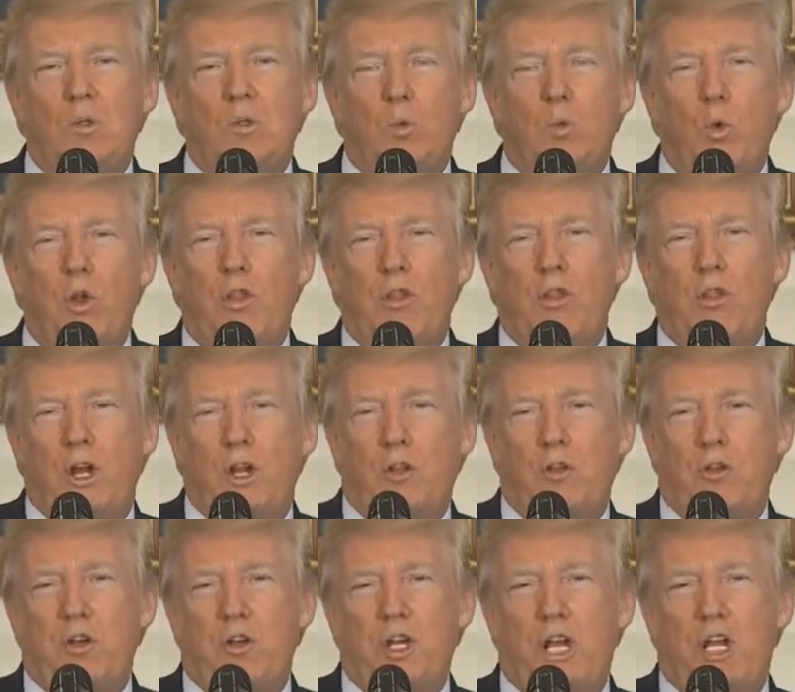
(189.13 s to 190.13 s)
with
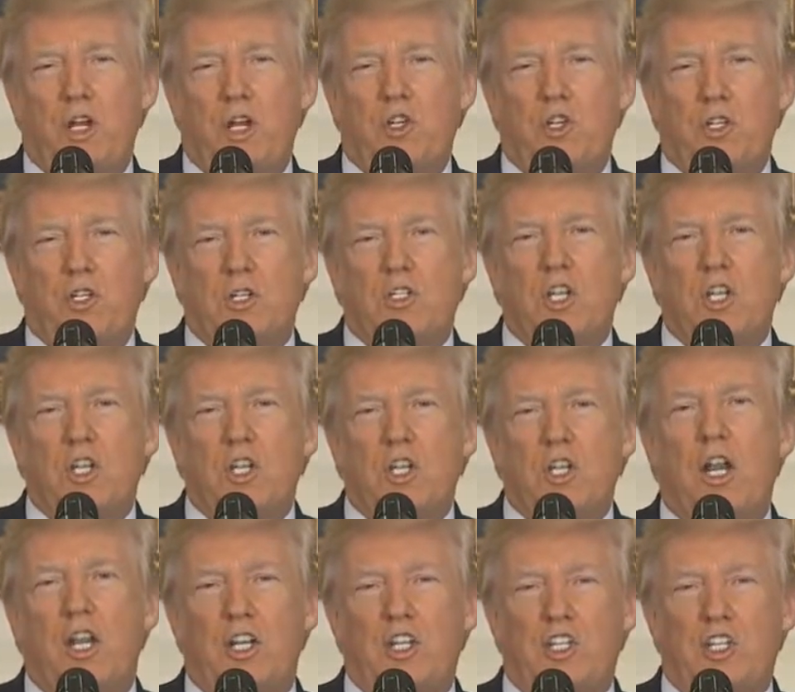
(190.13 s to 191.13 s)
other nations.
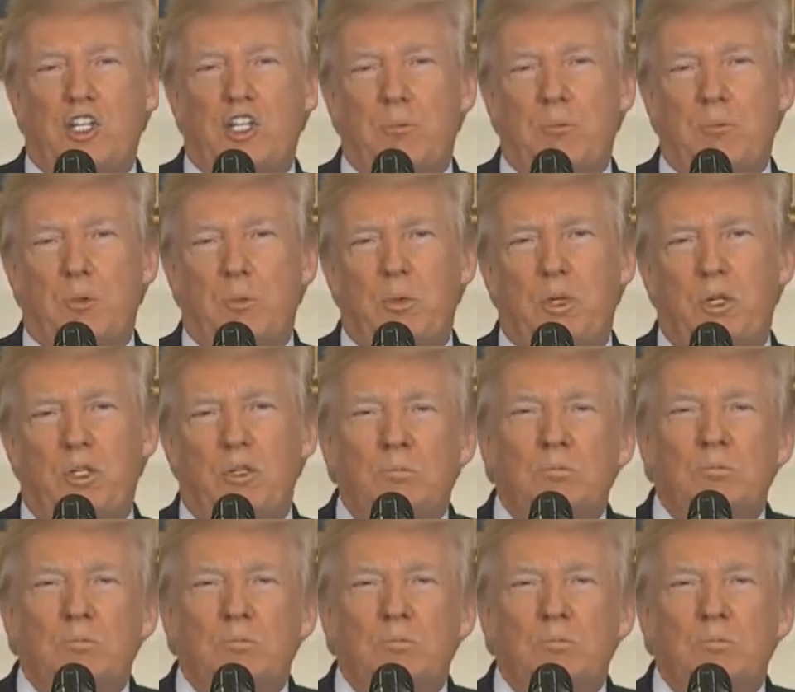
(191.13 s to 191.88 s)
Unacceptable.